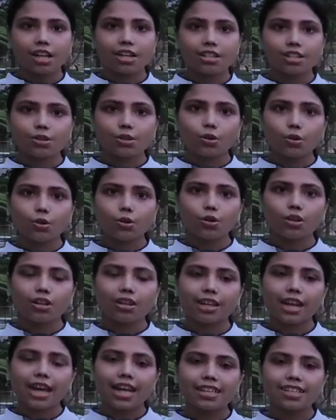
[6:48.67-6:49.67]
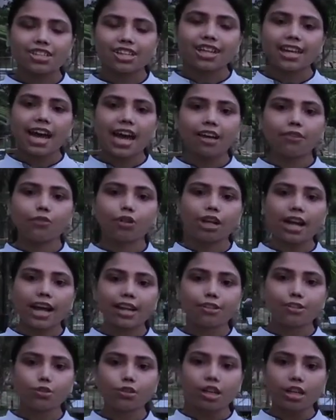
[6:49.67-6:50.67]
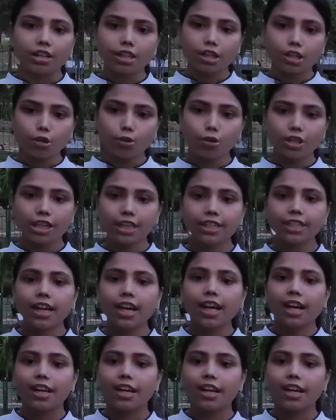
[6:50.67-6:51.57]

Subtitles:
So lastly, I would like to conclude it.